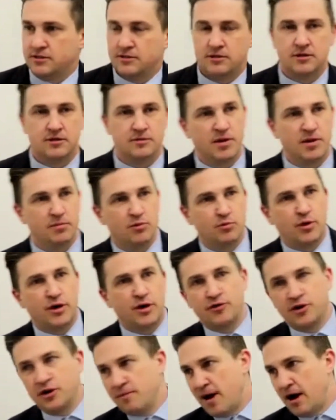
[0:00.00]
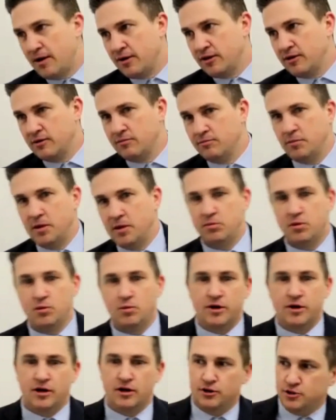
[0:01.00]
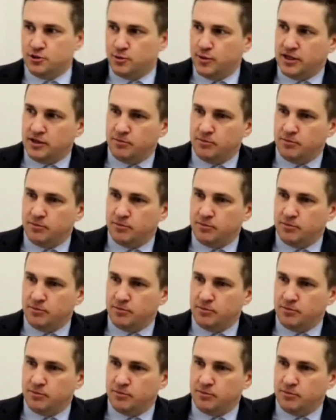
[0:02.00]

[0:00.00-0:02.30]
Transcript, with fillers: People want to run a marathon. People want to lose weight.